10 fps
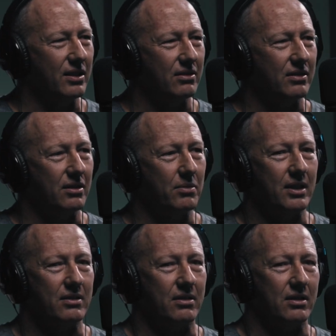And you kind of go,
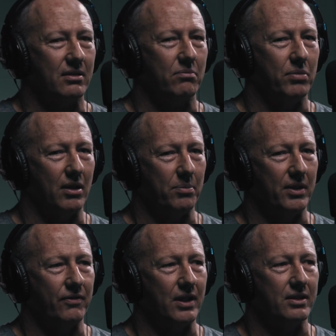but that's going to blow
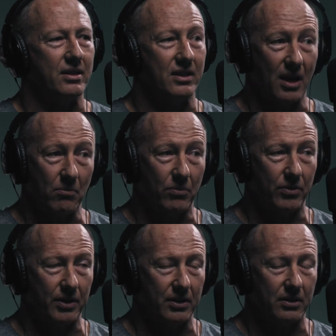up in your face at some
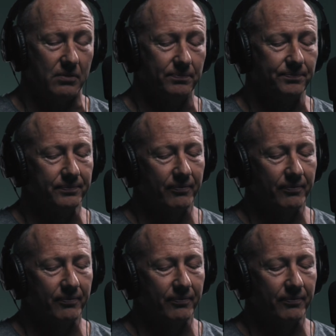point in time.